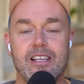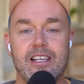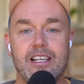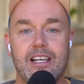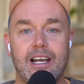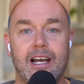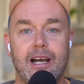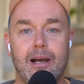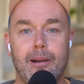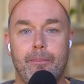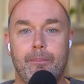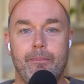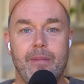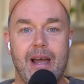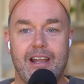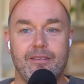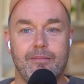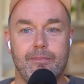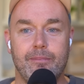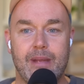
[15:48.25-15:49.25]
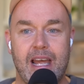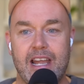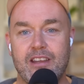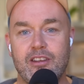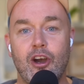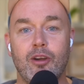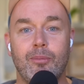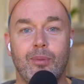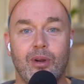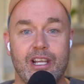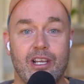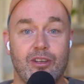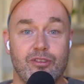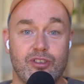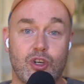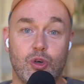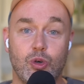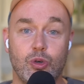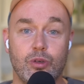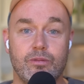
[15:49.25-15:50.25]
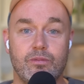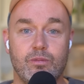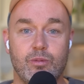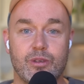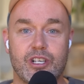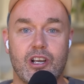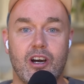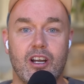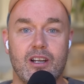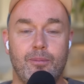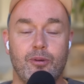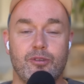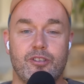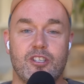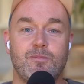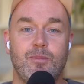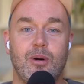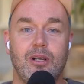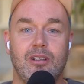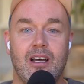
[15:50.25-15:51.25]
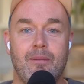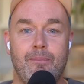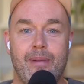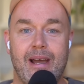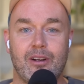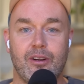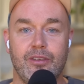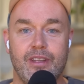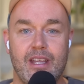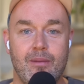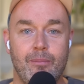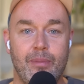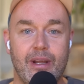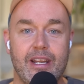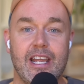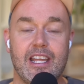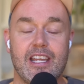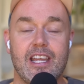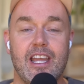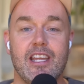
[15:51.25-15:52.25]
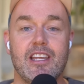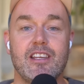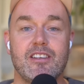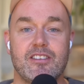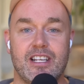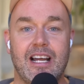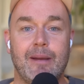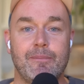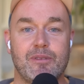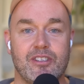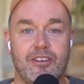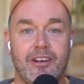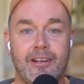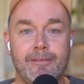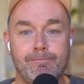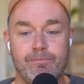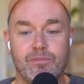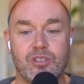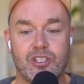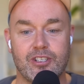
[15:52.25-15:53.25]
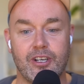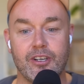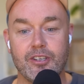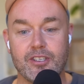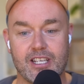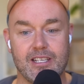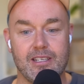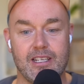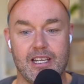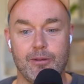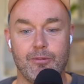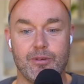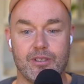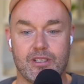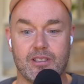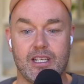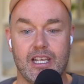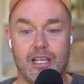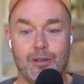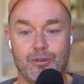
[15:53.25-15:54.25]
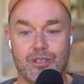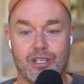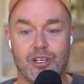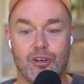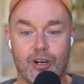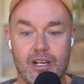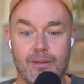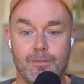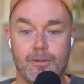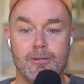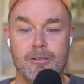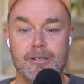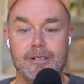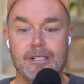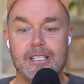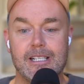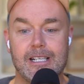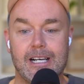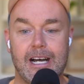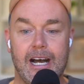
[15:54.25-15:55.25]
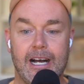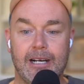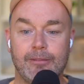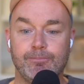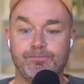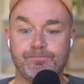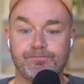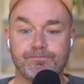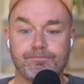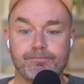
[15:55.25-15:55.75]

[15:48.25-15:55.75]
and nobody else could, which kind of puts a spotlight back on them. But he is an upside, Stokes. He was incredible. Yep.